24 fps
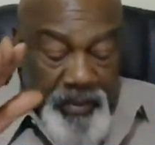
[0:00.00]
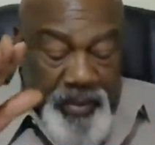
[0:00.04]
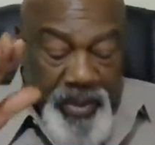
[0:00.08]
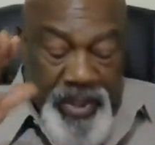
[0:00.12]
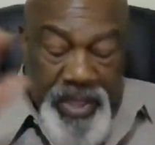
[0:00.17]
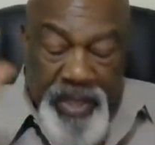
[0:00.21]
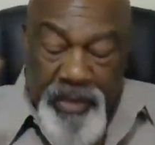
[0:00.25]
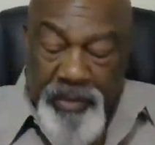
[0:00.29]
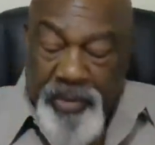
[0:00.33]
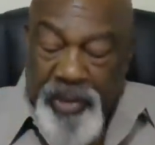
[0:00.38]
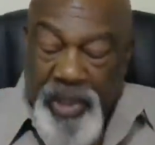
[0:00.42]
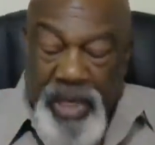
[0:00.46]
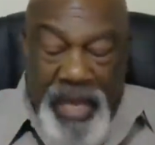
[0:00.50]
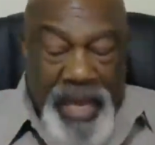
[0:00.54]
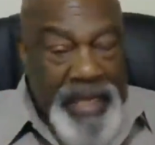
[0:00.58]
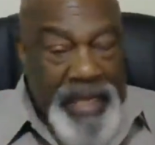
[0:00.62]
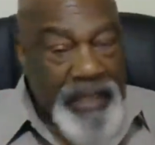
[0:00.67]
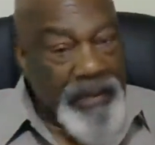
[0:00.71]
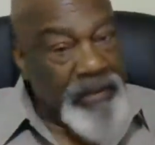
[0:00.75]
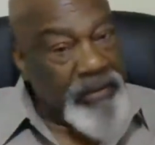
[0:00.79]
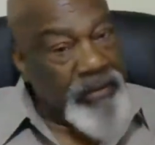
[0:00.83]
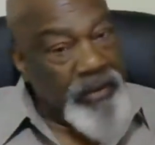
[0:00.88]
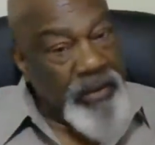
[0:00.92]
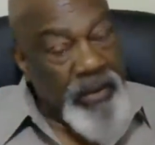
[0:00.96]
being
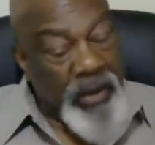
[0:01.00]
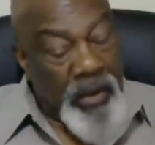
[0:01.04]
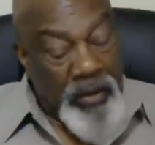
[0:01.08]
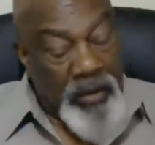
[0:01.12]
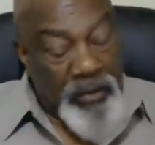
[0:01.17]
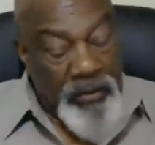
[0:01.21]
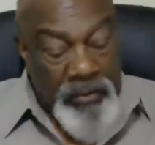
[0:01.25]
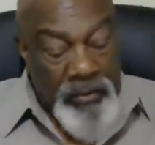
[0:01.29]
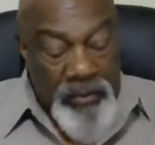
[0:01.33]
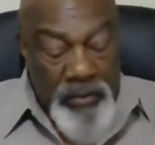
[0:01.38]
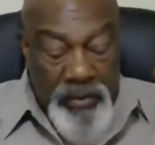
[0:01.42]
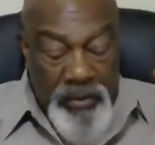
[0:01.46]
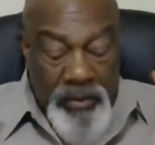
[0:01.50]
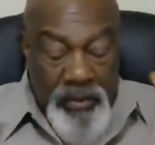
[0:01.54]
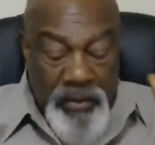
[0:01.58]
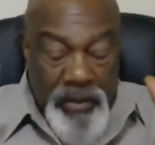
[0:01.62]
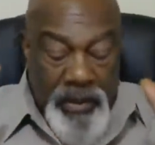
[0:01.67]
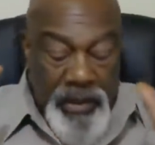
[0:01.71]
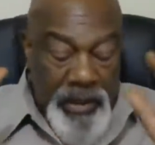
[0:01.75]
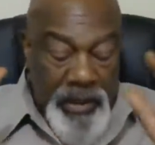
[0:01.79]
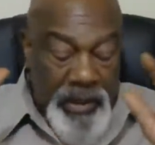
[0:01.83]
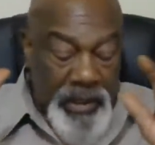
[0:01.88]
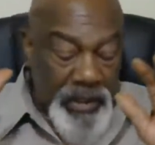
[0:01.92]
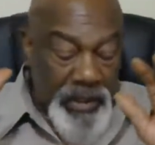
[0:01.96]
polite,
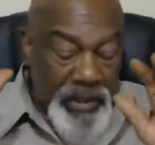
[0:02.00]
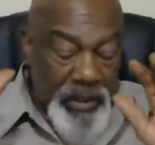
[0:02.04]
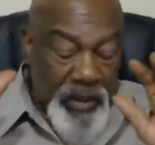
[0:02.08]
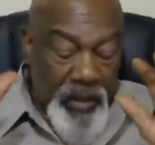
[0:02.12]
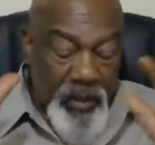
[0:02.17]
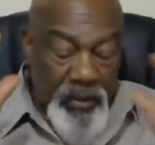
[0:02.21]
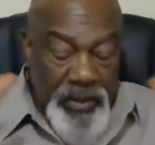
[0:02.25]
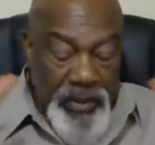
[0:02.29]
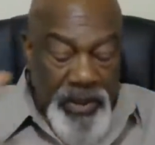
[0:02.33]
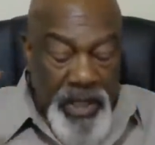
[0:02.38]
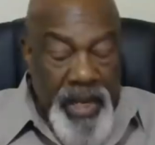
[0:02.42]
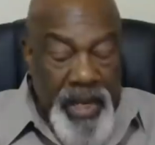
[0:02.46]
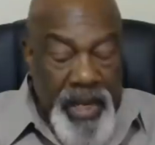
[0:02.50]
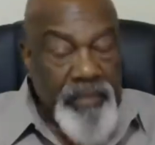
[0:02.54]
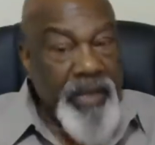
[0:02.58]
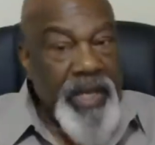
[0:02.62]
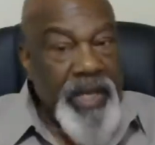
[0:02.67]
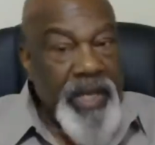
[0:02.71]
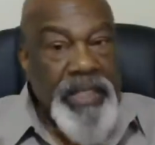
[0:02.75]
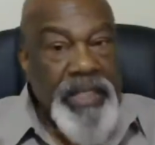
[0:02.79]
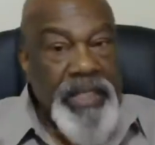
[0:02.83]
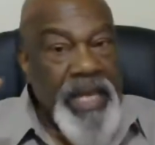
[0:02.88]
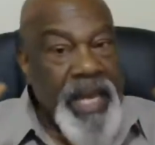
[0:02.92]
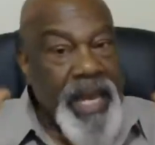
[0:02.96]
it don't take
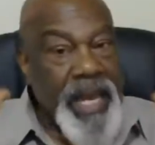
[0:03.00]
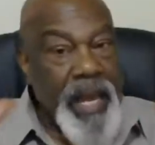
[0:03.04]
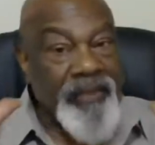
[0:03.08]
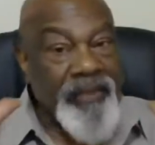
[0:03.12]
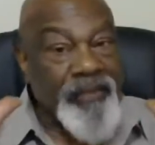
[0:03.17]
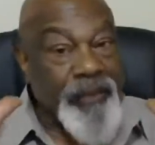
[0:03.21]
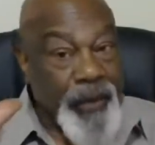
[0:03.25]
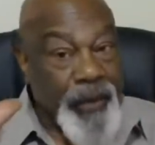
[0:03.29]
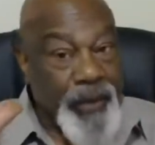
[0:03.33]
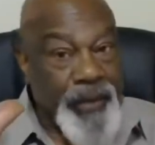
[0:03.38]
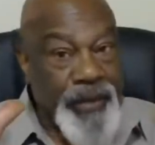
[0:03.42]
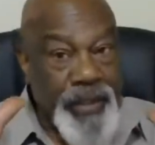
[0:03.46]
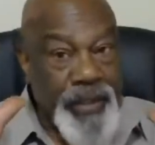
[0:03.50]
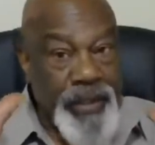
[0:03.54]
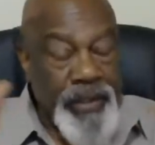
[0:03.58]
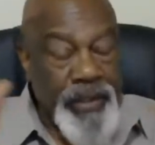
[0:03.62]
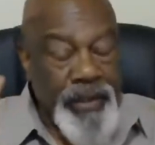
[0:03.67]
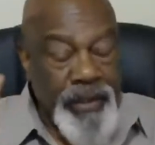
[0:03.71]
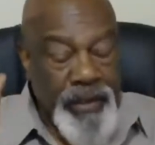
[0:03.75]
much effort,